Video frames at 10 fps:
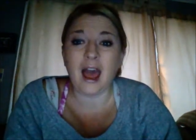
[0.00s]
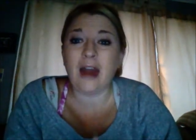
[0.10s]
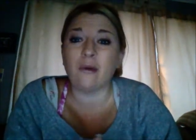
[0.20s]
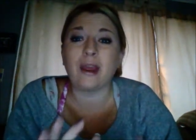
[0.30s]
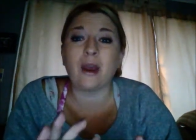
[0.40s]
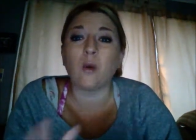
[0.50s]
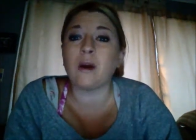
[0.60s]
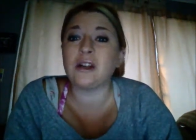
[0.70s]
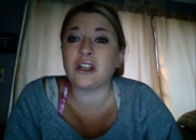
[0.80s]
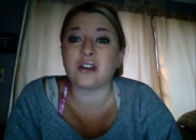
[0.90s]
don't care
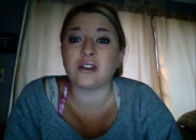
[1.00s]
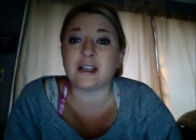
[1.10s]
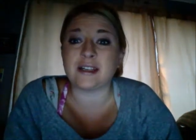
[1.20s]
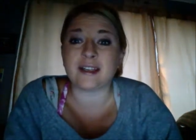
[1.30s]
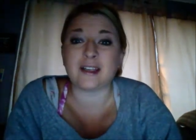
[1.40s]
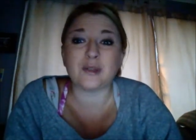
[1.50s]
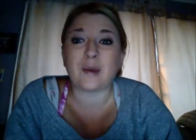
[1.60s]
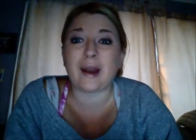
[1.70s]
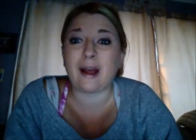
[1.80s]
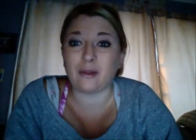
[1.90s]
what gender it is. I just
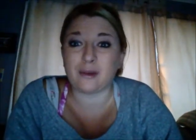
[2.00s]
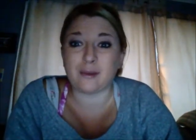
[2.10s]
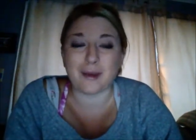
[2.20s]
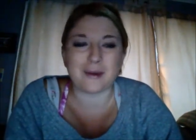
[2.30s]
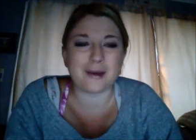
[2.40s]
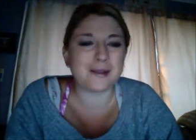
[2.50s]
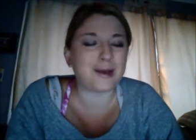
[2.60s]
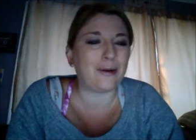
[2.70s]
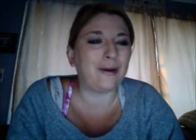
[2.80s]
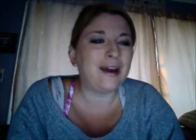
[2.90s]
want a healthy baby.
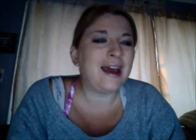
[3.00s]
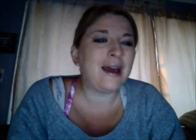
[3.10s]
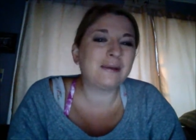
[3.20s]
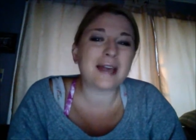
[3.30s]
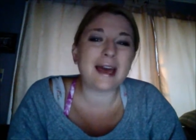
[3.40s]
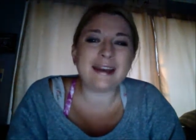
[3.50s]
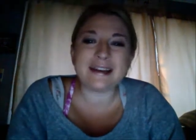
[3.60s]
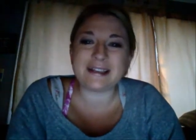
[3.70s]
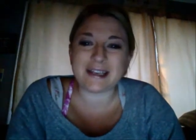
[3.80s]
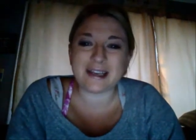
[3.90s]
So it was kind of
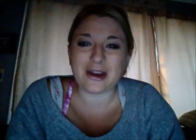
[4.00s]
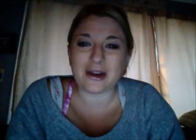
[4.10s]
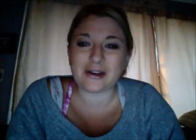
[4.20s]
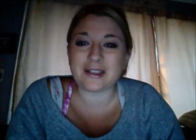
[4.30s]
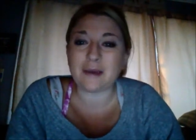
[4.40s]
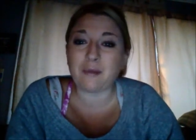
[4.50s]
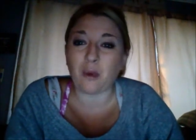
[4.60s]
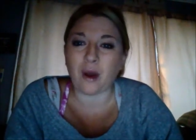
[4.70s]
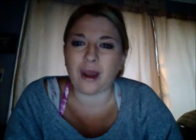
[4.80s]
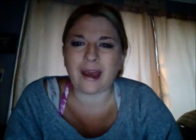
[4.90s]
neat to hear her say
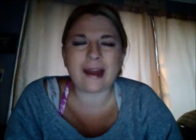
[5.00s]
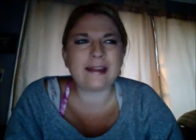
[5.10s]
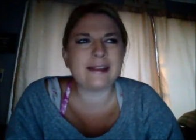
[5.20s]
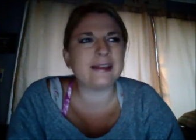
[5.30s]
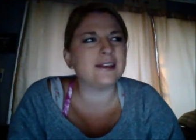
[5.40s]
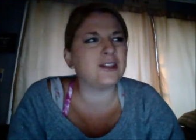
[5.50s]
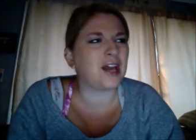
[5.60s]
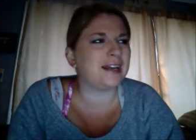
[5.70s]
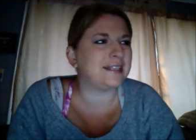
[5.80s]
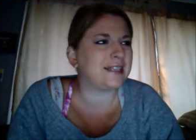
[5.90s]
boy. And I think the
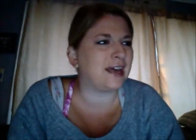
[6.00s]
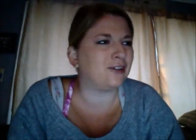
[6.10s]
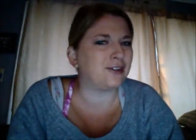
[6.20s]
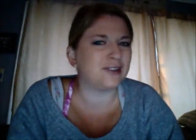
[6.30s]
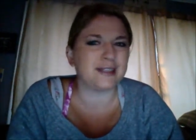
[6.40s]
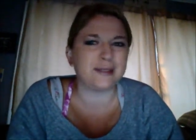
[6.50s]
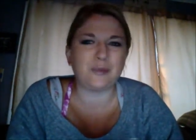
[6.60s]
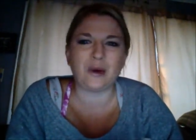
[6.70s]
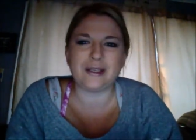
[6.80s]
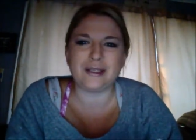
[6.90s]
Chinese calendar says
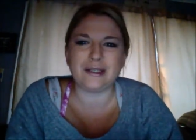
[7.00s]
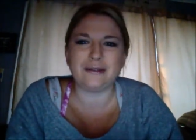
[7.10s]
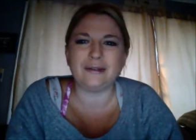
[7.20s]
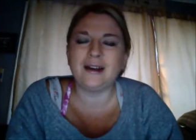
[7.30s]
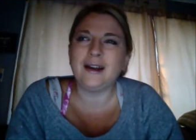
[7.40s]
boy too.